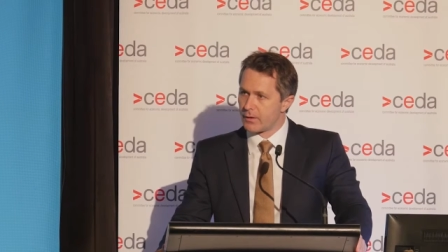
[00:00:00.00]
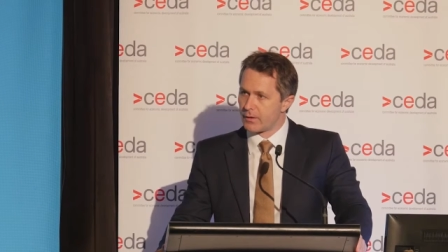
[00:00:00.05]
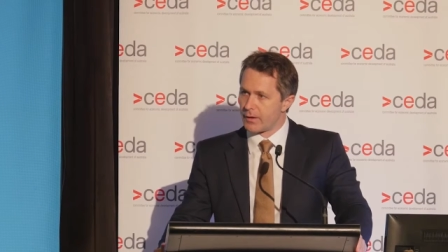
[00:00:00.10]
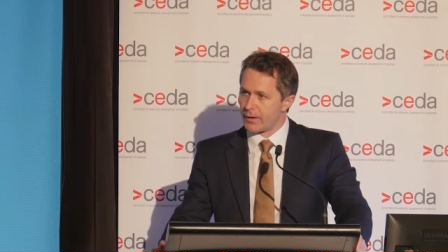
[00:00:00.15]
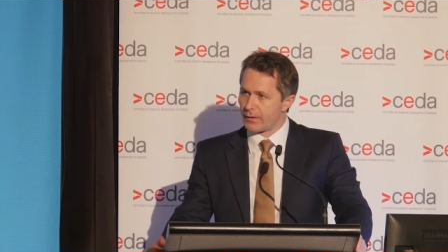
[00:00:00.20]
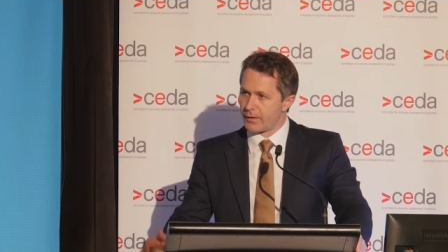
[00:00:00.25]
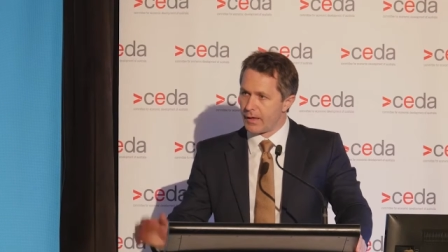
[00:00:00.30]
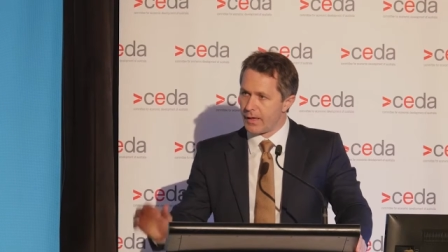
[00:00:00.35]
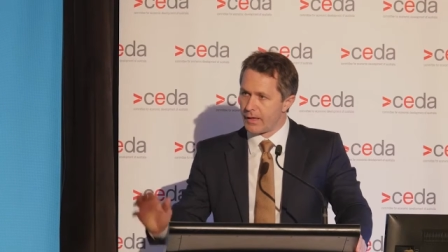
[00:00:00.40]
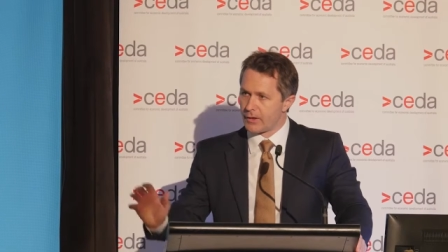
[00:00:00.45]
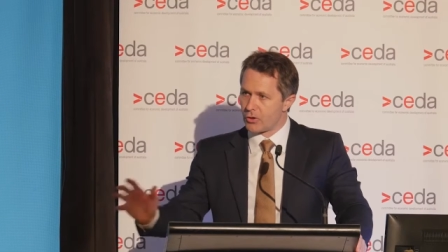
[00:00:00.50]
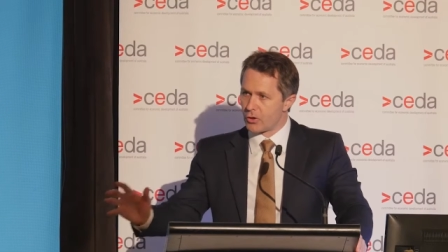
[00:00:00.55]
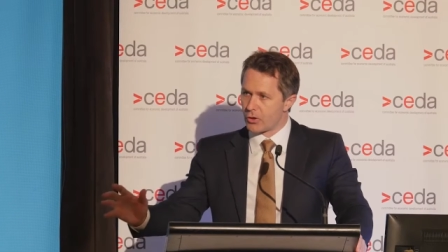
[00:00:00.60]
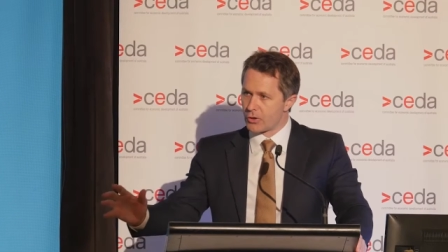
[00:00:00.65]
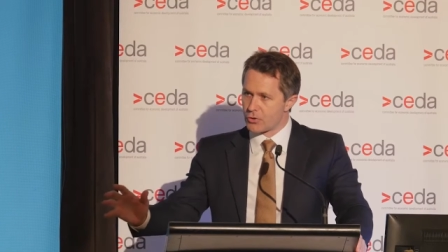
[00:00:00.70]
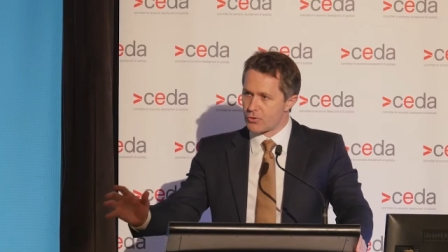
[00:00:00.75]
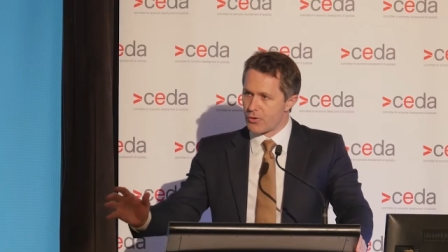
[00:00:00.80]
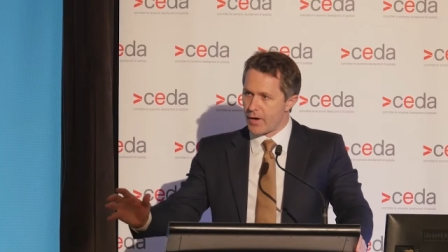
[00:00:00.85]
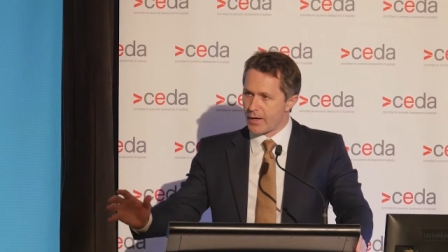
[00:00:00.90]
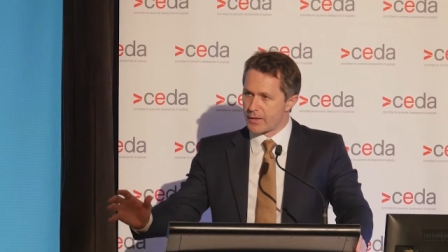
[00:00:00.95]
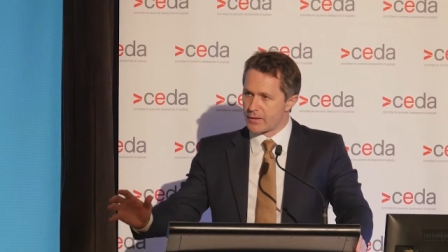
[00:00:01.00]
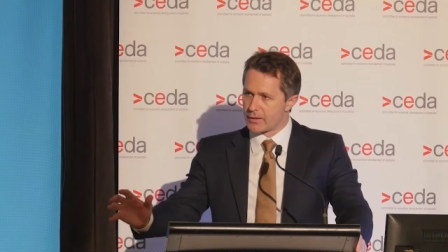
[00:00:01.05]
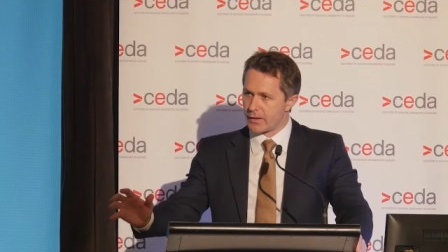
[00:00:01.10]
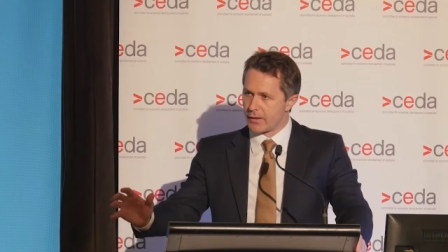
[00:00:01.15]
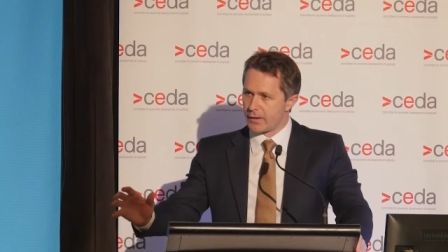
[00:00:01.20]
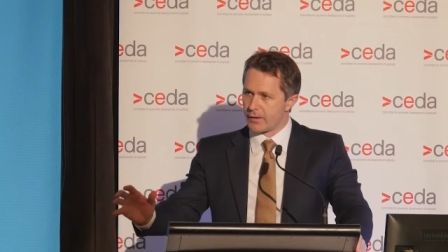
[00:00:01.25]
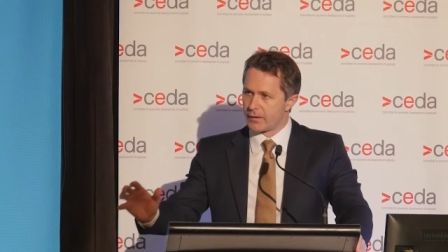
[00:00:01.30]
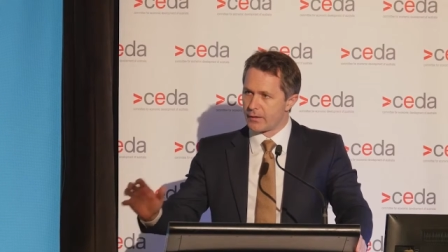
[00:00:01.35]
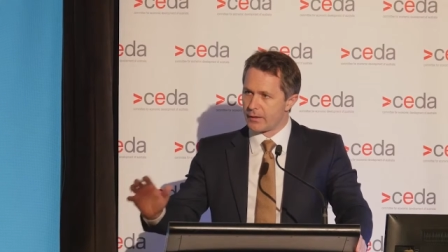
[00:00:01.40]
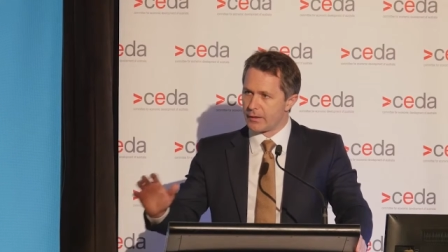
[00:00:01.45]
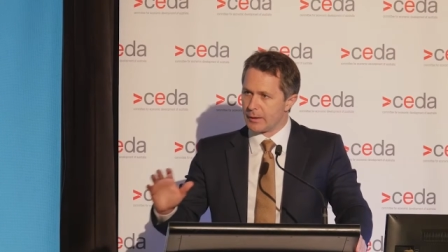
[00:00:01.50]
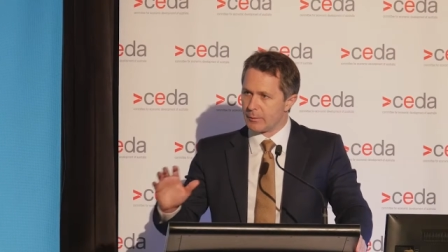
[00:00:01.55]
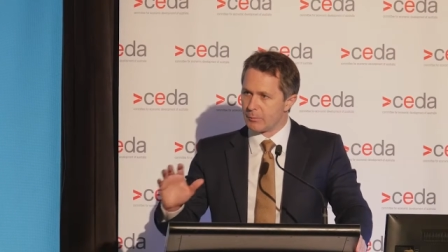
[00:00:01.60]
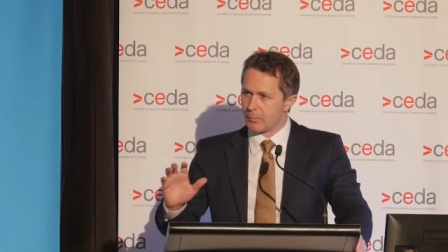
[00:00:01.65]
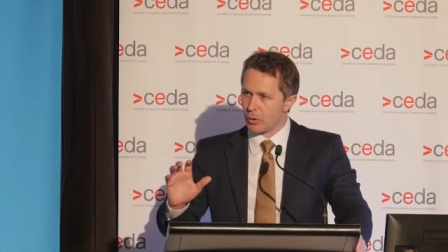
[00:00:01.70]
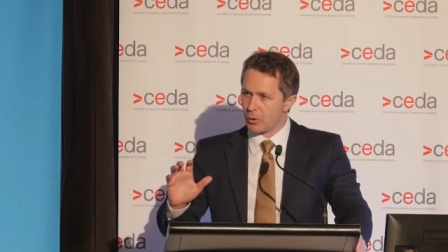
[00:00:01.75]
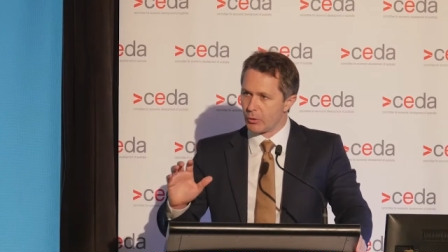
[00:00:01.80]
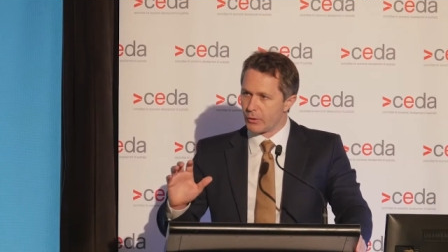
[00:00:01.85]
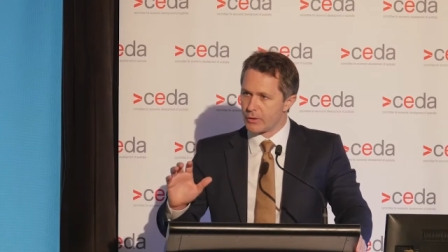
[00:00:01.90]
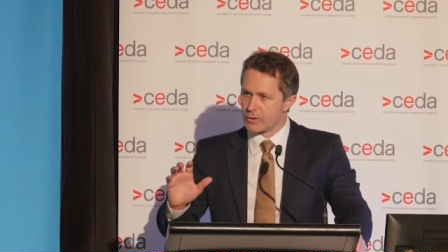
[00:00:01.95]
that the head contractor
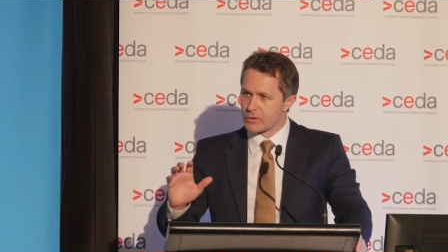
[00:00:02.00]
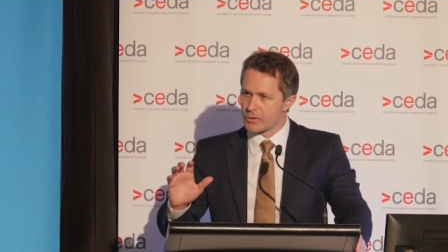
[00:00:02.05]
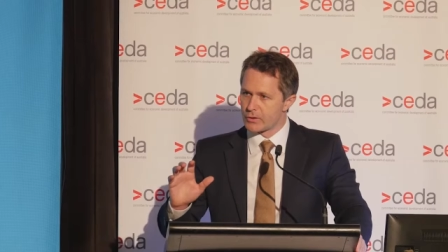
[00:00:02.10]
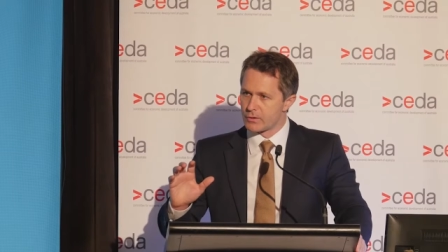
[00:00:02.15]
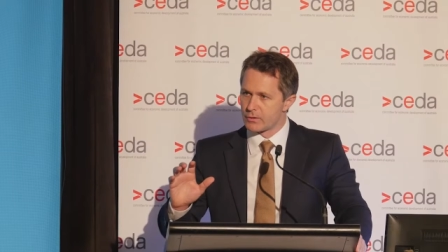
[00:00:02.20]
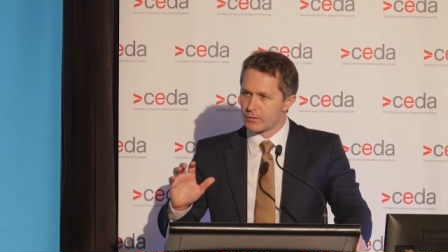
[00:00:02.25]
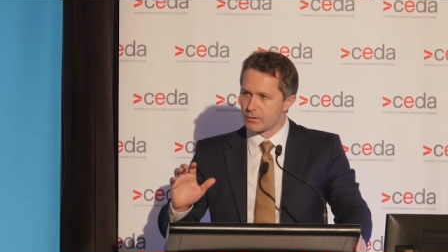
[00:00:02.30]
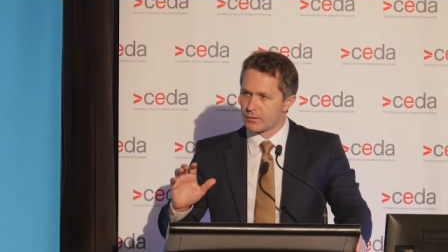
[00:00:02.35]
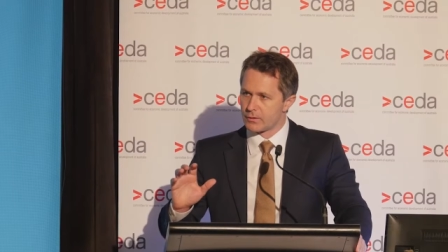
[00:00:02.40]
employs